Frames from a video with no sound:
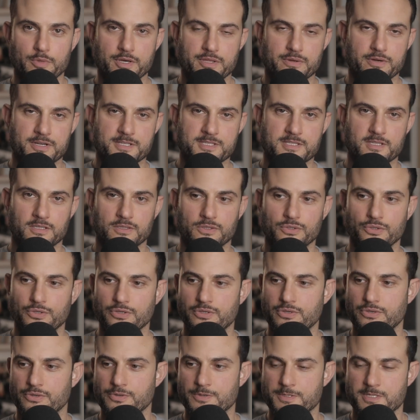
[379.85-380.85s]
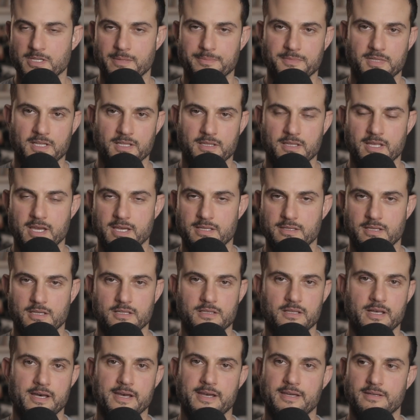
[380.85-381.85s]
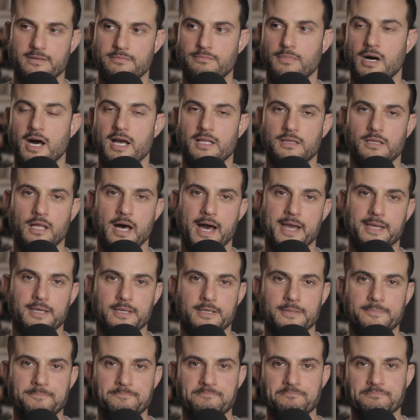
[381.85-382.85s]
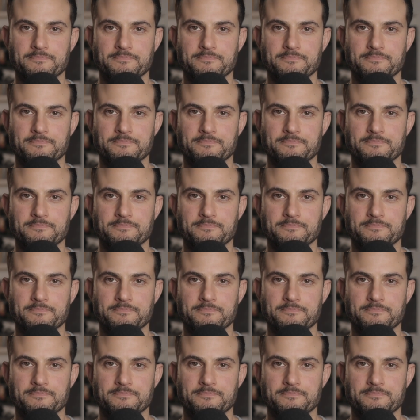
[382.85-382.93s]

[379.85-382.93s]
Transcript: whether it's the look or something that the client might like.